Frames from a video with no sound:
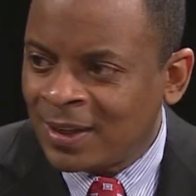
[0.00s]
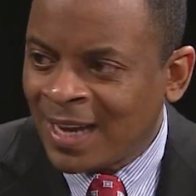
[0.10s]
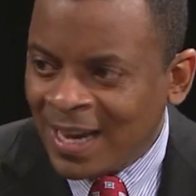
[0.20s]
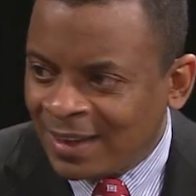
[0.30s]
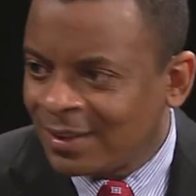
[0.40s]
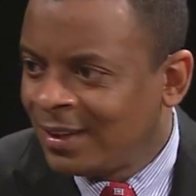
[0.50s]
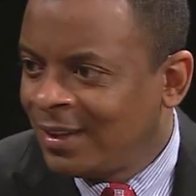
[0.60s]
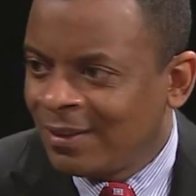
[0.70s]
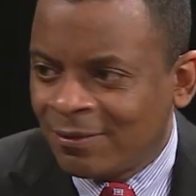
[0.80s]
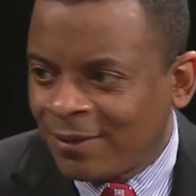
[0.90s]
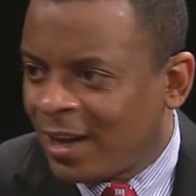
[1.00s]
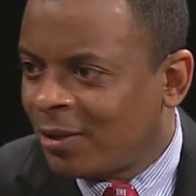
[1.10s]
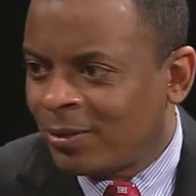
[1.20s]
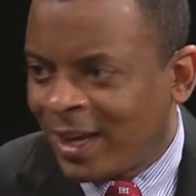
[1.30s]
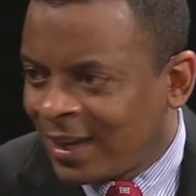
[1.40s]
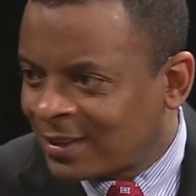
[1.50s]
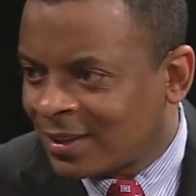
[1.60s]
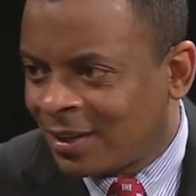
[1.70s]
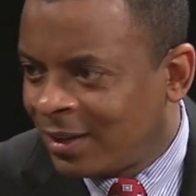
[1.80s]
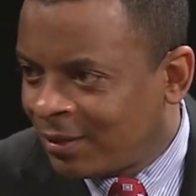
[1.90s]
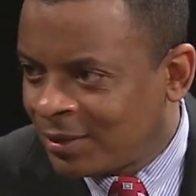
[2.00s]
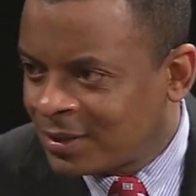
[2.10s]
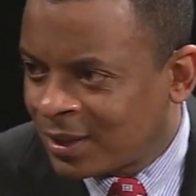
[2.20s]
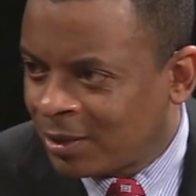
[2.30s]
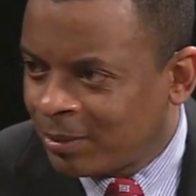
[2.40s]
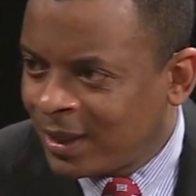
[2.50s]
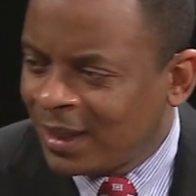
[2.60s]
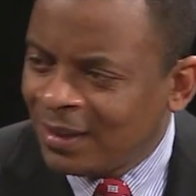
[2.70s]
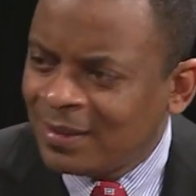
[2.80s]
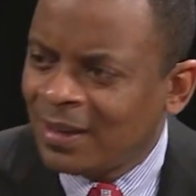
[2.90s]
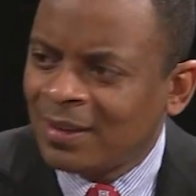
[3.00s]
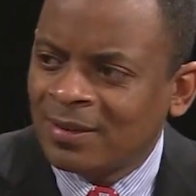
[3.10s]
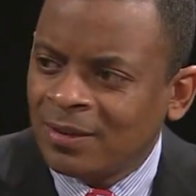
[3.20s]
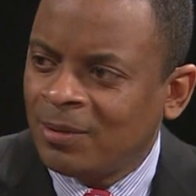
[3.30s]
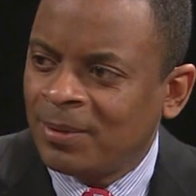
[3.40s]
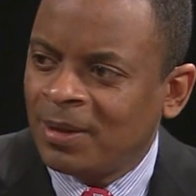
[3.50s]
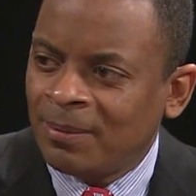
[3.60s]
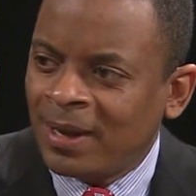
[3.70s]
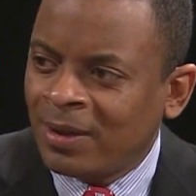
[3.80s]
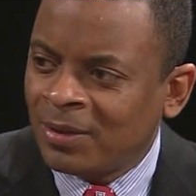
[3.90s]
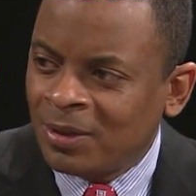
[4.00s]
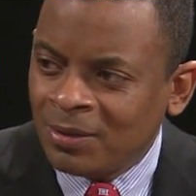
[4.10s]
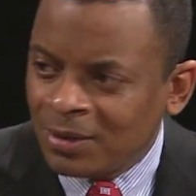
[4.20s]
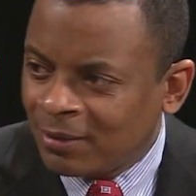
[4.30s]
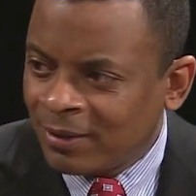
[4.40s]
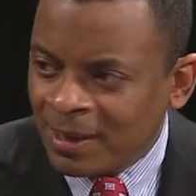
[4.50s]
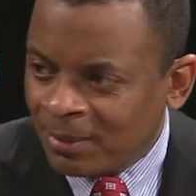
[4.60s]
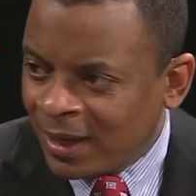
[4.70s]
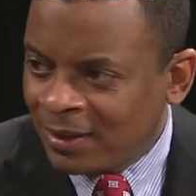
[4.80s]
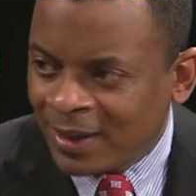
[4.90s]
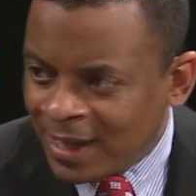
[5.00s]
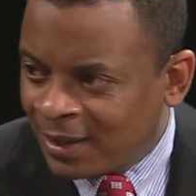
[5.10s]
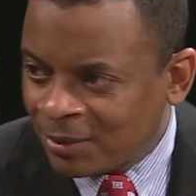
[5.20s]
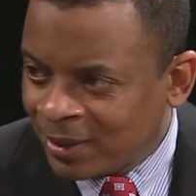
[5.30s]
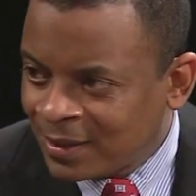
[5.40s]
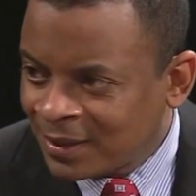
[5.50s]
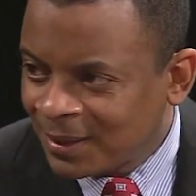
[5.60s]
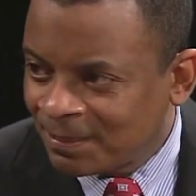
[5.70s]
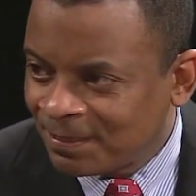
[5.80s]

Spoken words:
not follow NASCAR every single week, can you tell us a little bit about you, your family, how you got into racing?